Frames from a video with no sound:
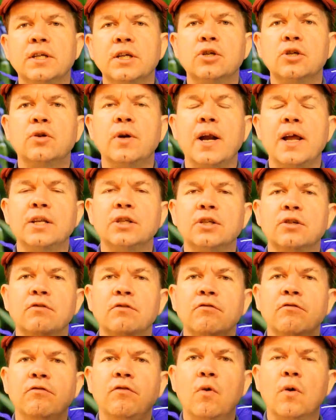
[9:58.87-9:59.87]
It
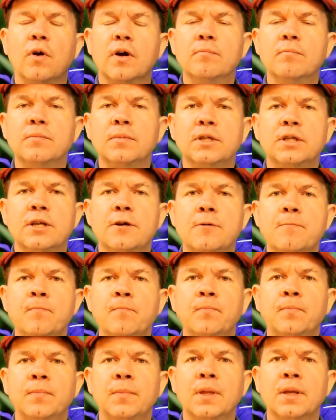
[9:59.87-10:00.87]
transforms
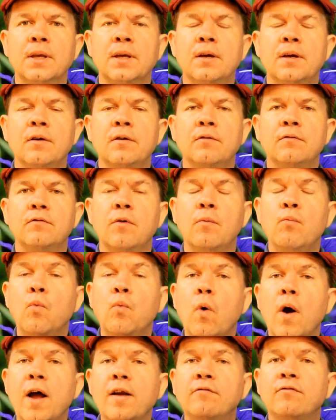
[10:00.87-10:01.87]
from
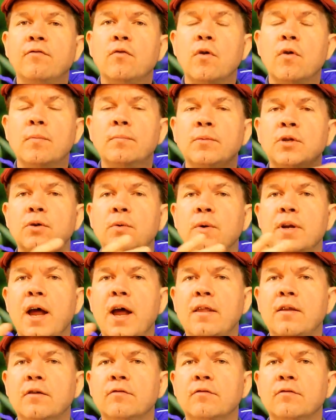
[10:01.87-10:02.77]
one form to another